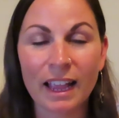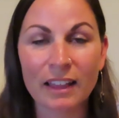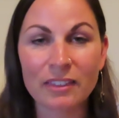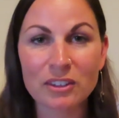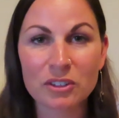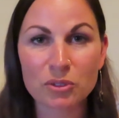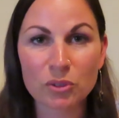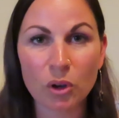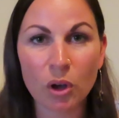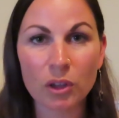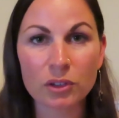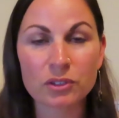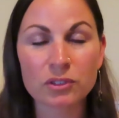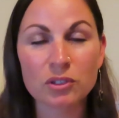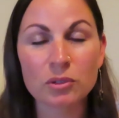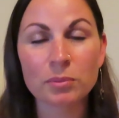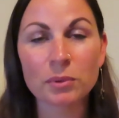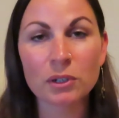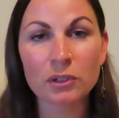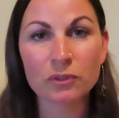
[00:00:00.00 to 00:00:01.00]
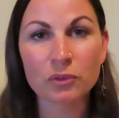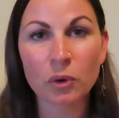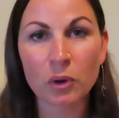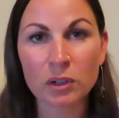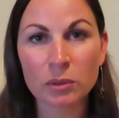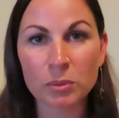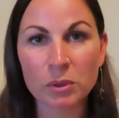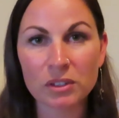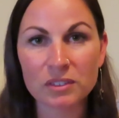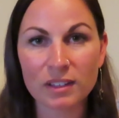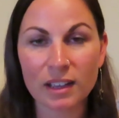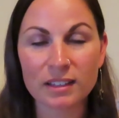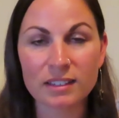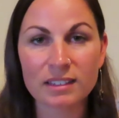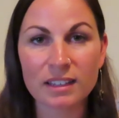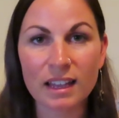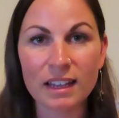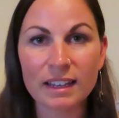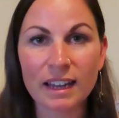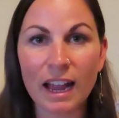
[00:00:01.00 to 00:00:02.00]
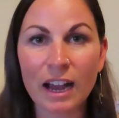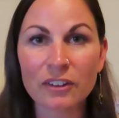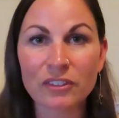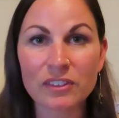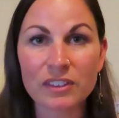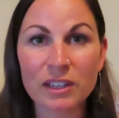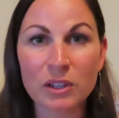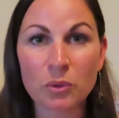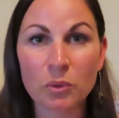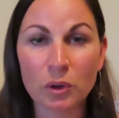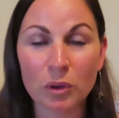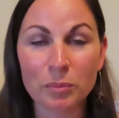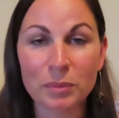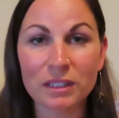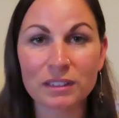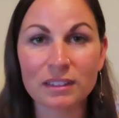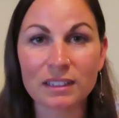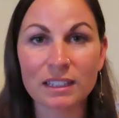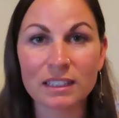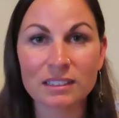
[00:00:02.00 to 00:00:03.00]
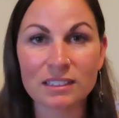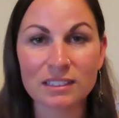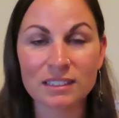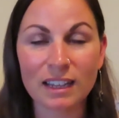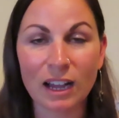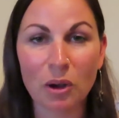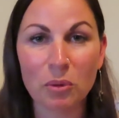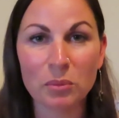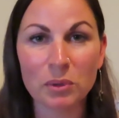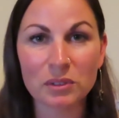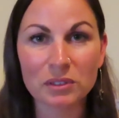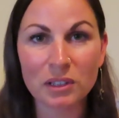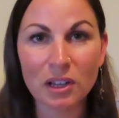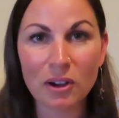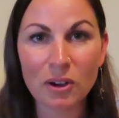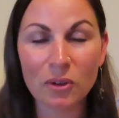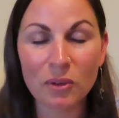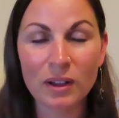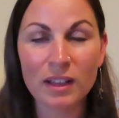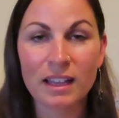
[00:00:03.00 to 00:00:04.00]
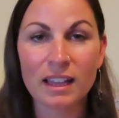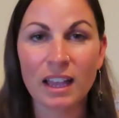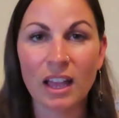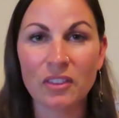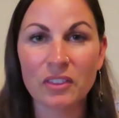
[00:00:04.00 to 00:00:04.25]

And these are all super affordable. As I said, everything will be linked down below.